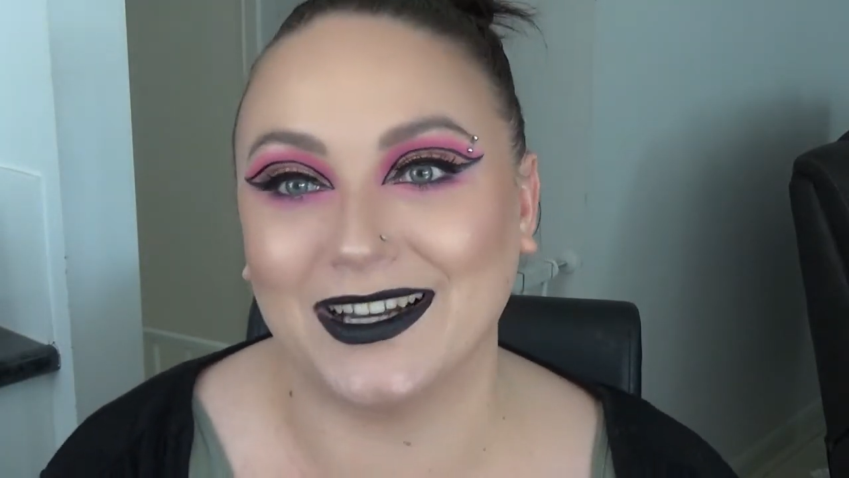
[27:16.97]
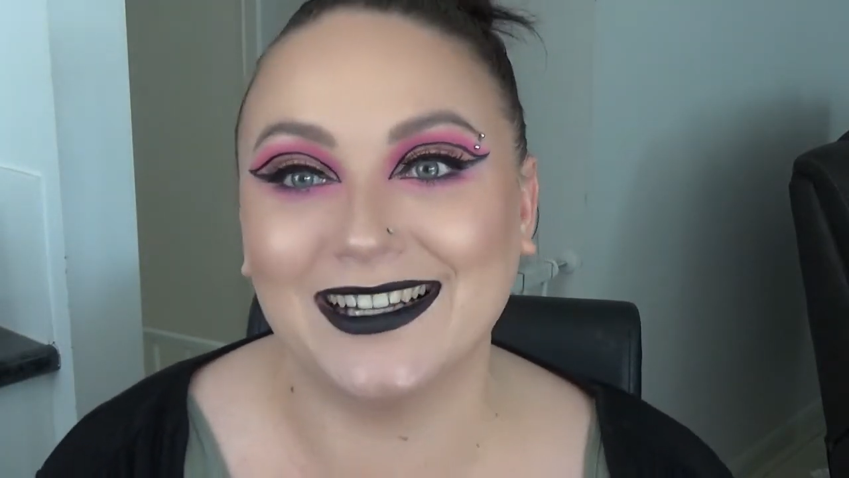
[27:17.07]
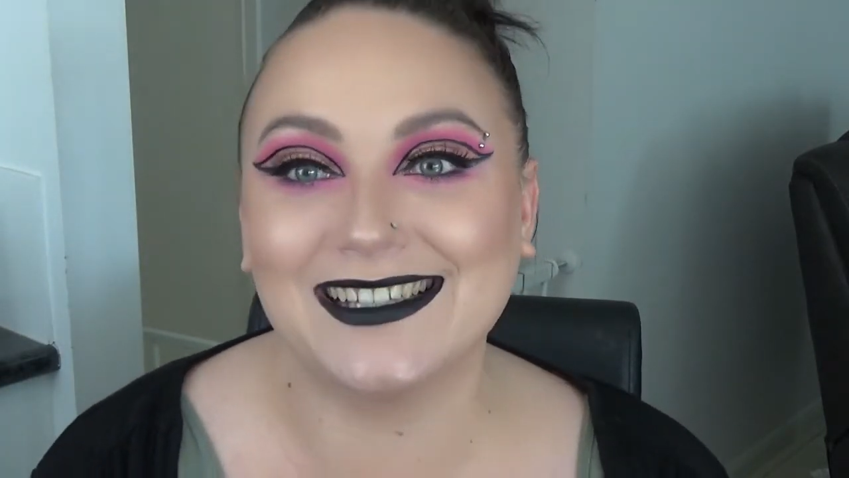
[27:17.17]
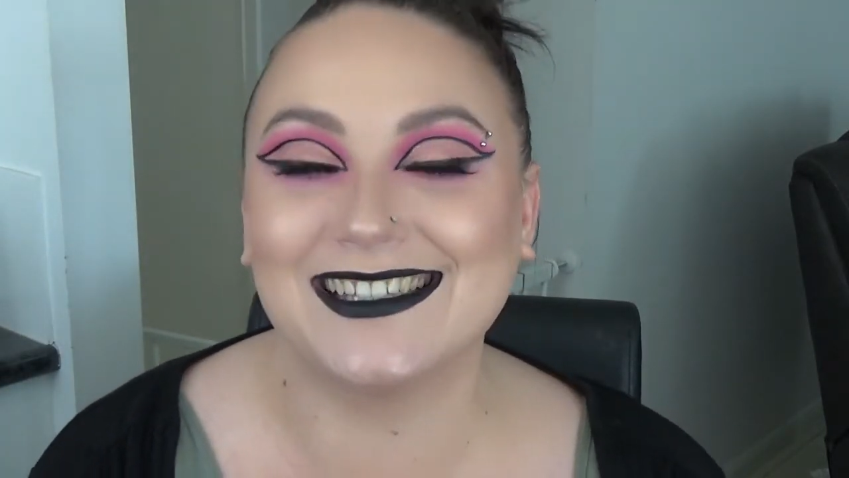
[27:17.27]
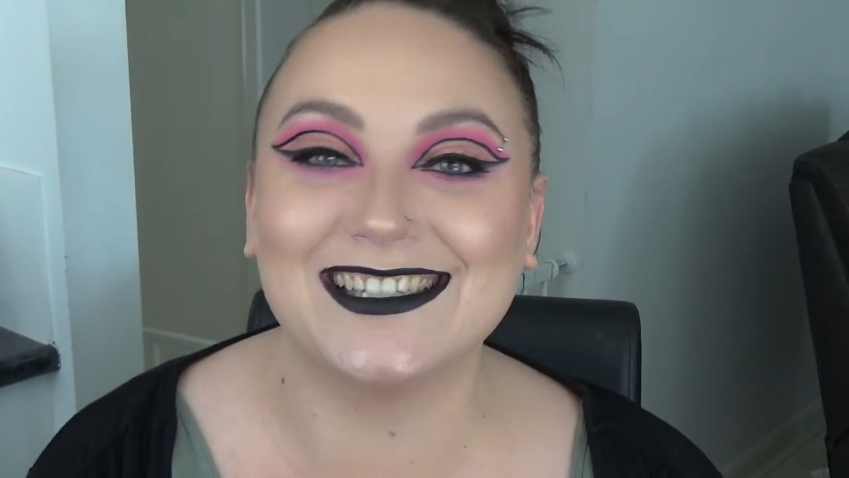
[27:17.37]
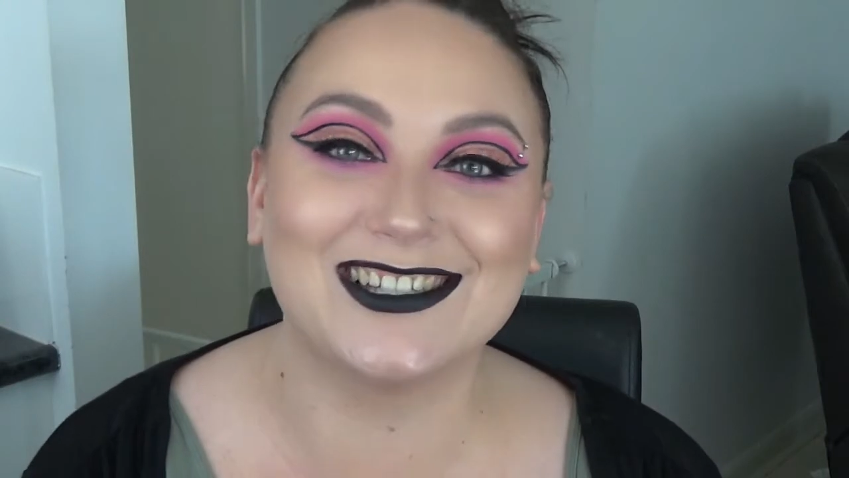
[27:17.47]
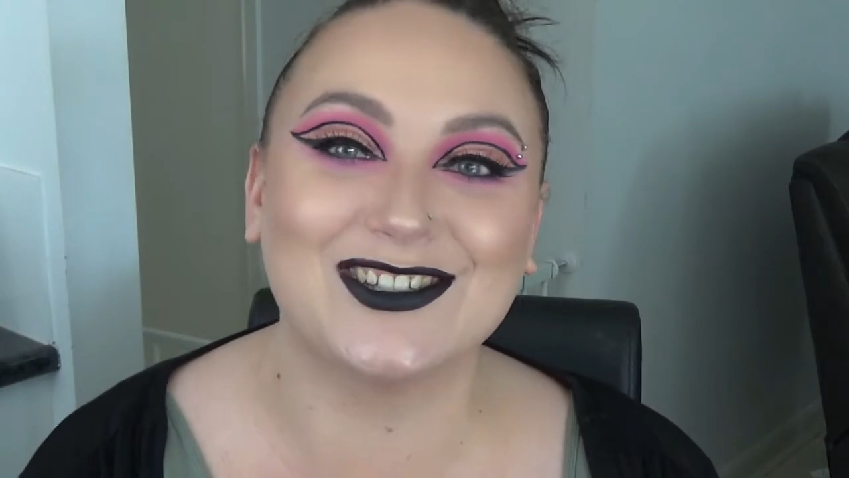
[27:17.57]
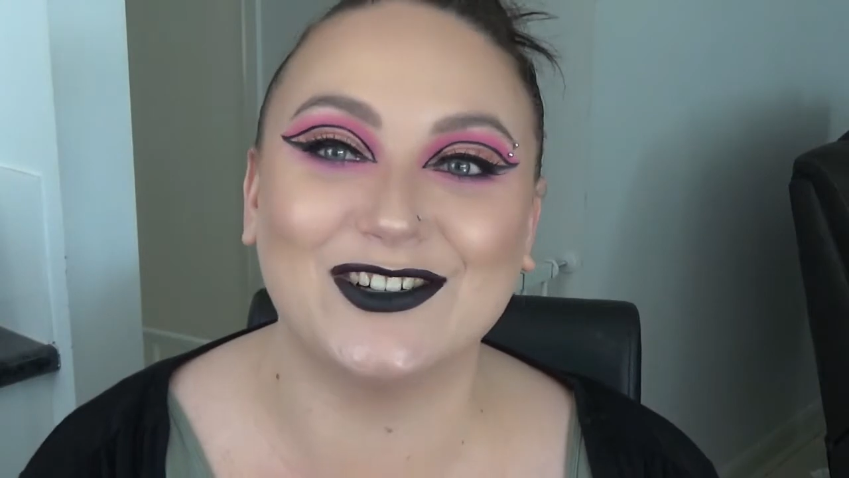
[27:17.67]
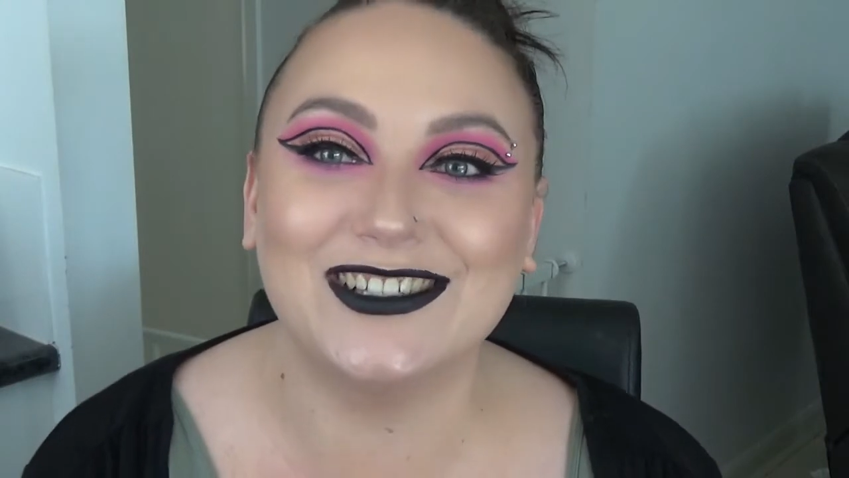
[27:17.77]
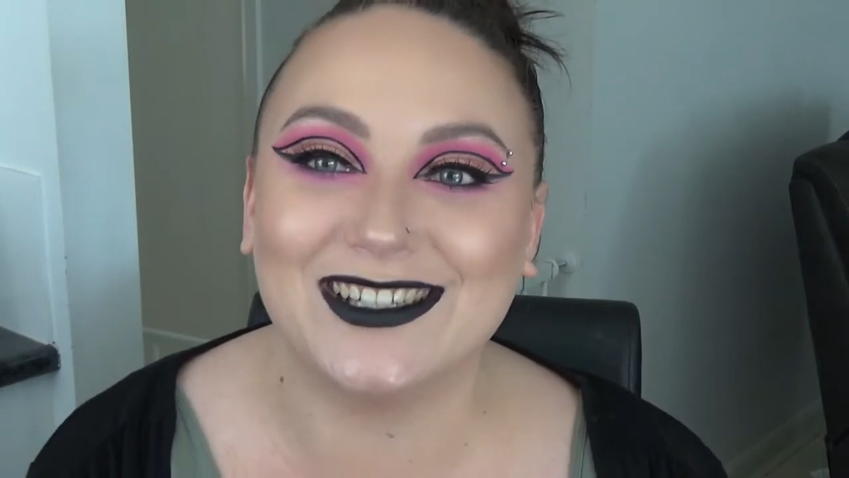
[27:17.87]
It's just
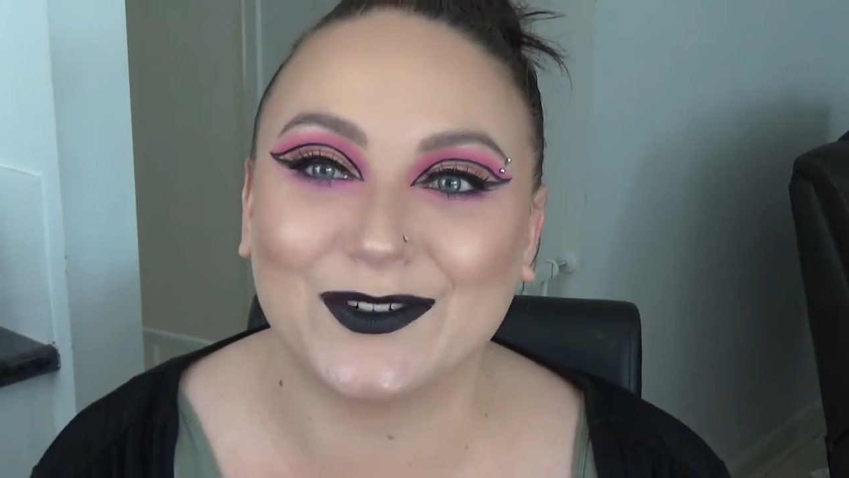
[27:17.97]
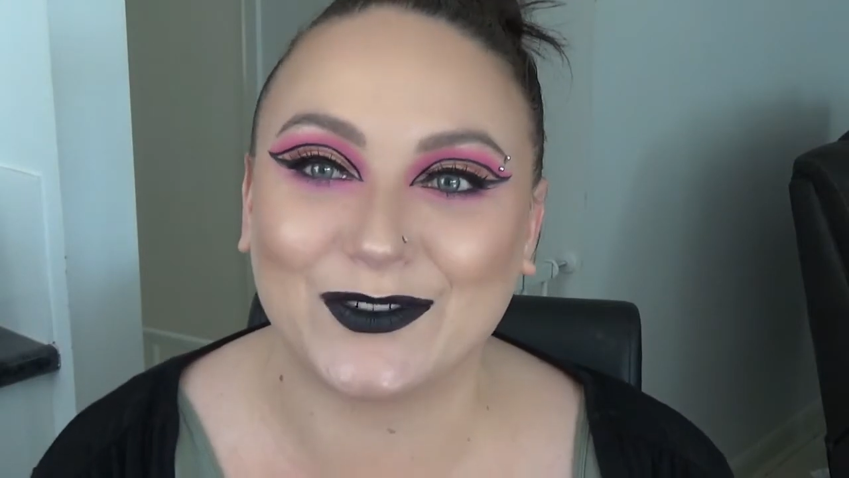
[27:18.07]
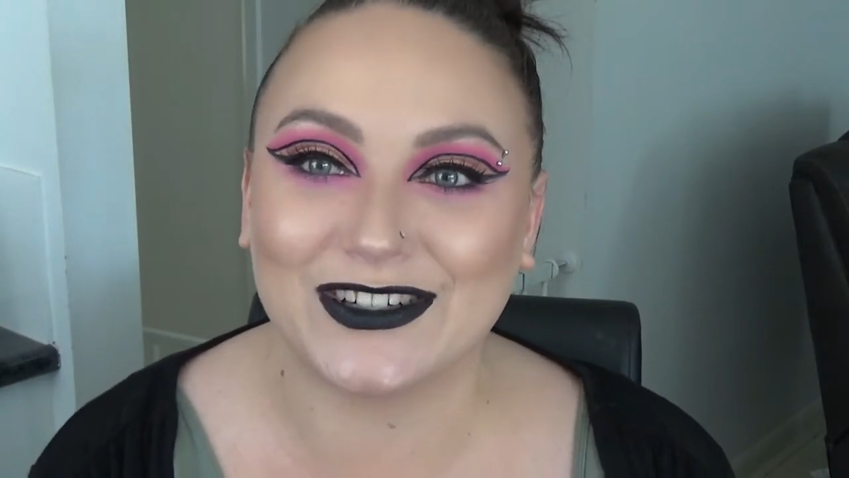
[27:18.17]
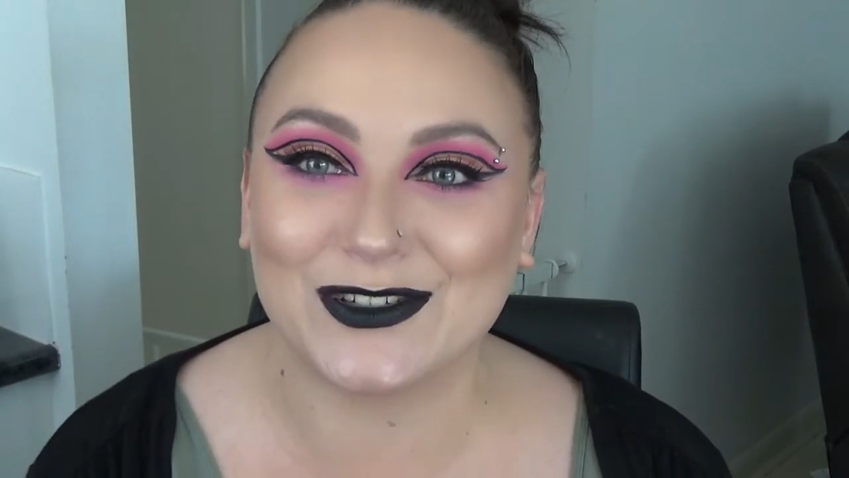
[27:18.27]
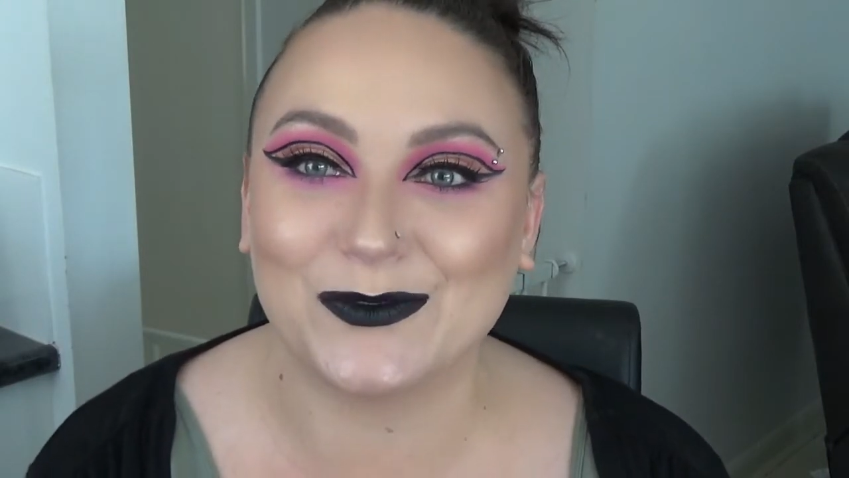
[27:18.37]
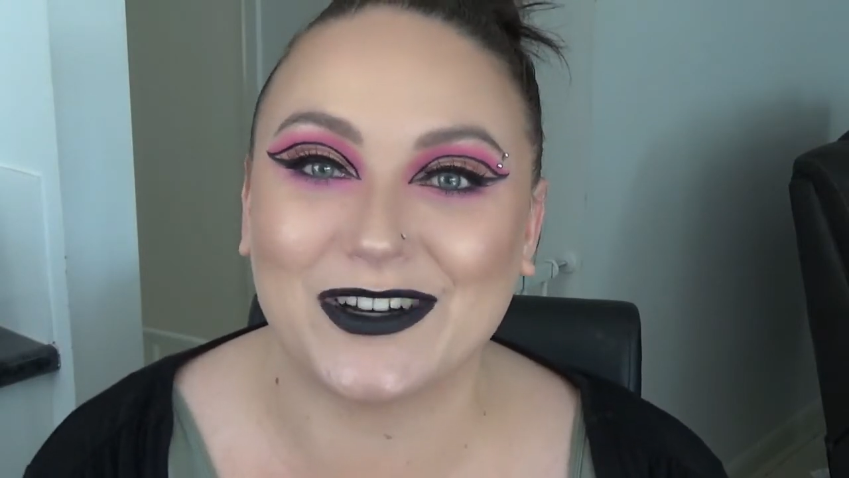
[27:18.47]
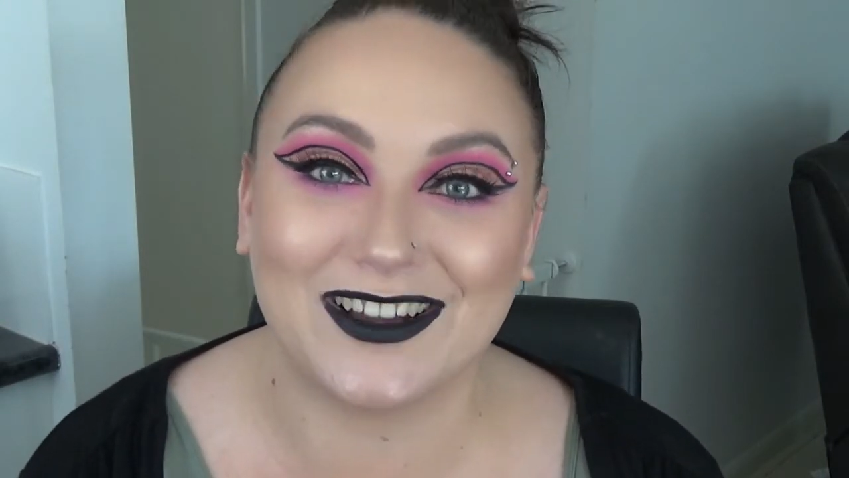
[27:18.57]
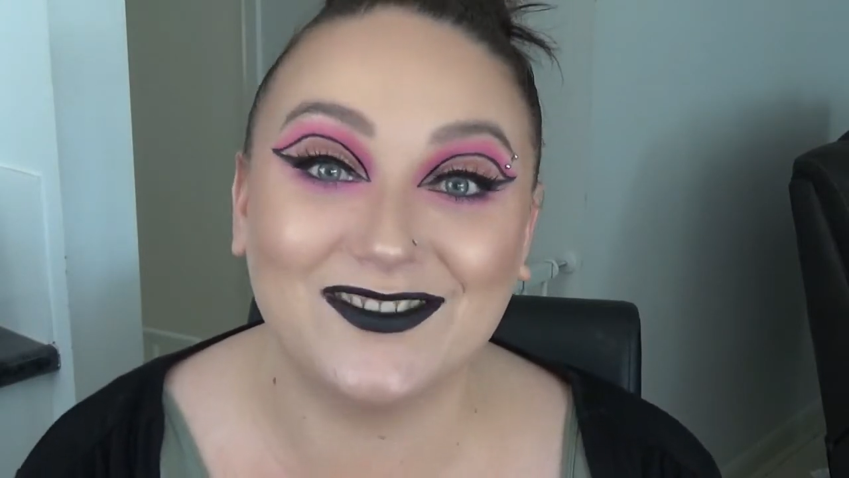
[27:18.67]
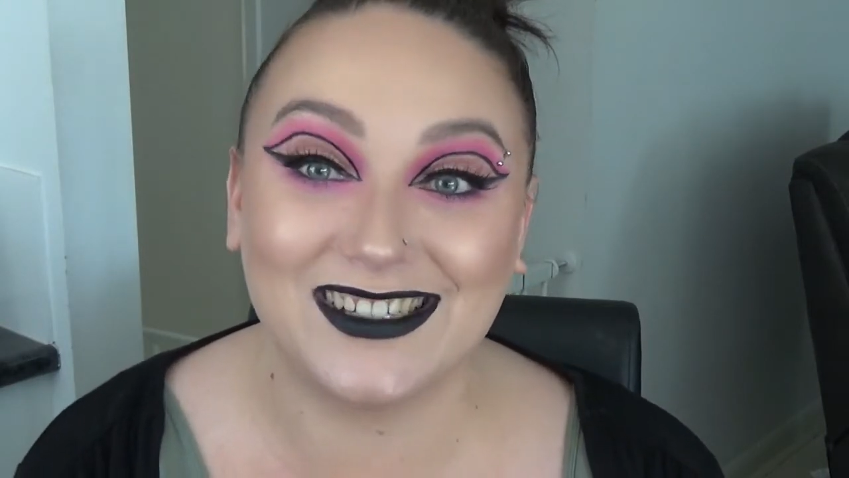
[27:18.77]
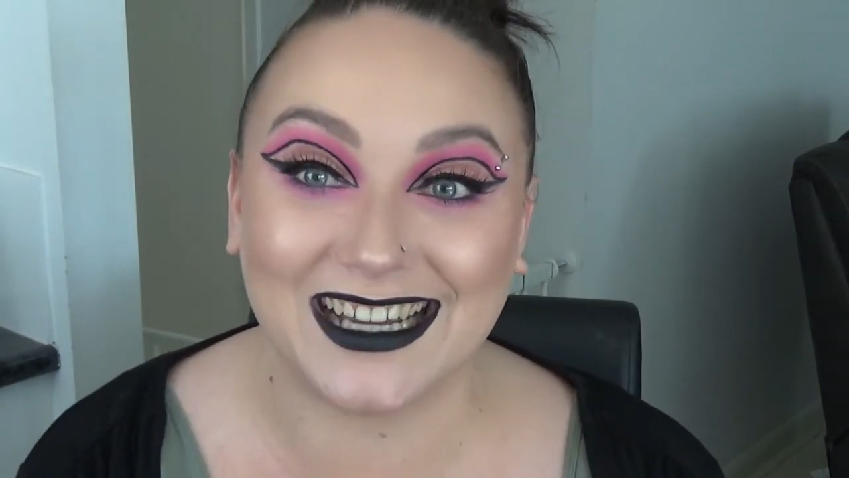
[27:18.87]
so different to what
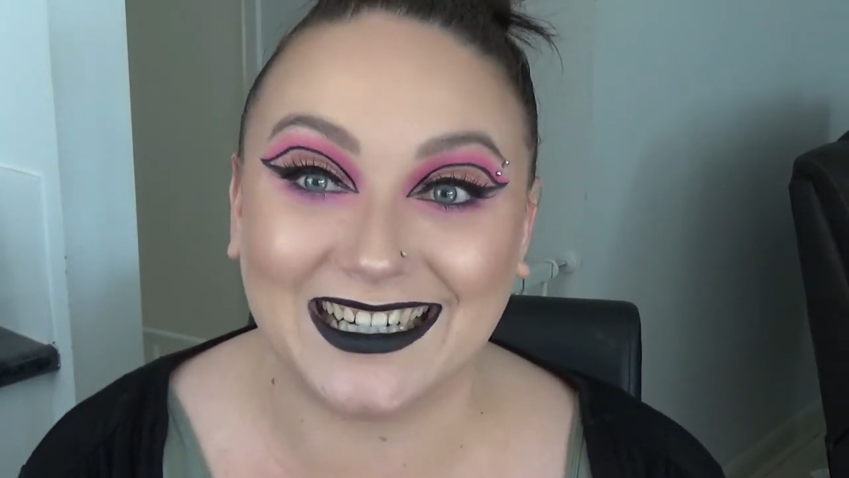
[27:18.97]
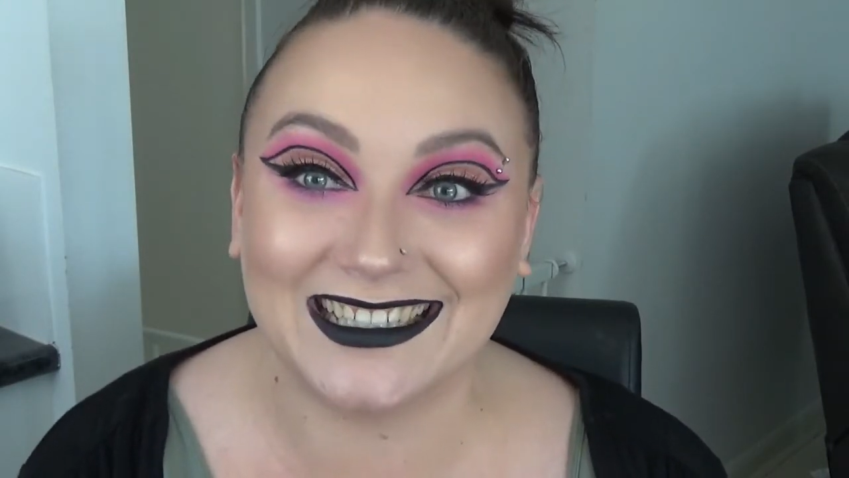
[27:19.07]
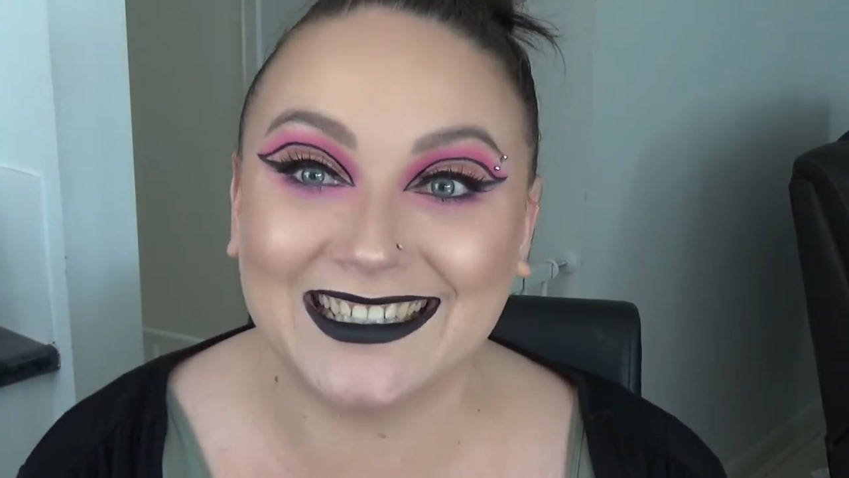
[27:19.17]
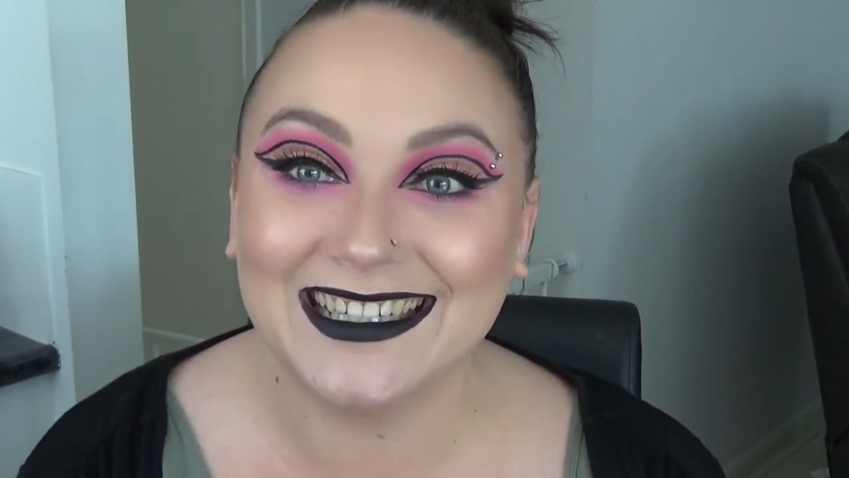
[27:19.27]
I've done.